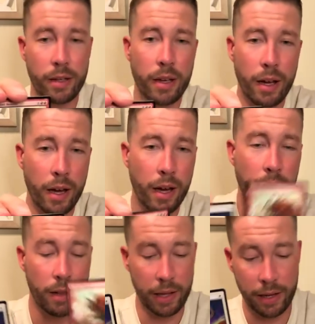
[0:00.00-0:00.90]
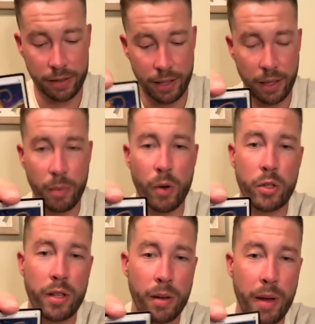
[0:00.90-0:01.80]
Like I said, let me know what you
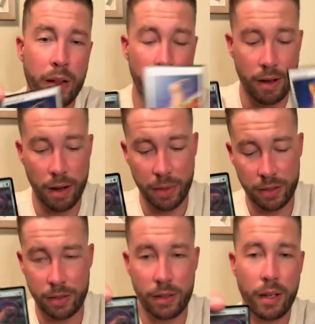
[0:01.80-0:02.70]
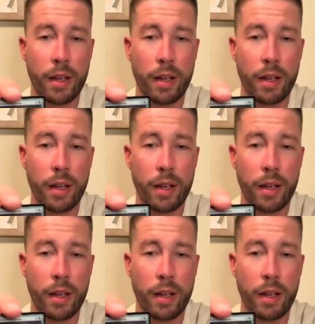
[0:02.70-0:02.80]
think about it in the comments.